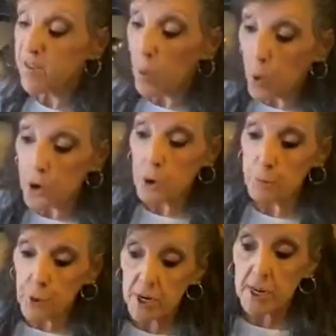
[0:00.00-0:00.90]
before
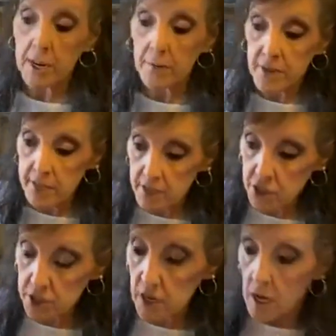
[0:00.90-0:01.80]
you put it in the
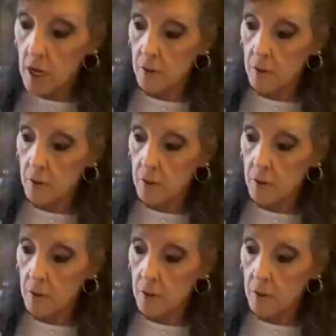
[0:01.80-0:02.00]
kitchen.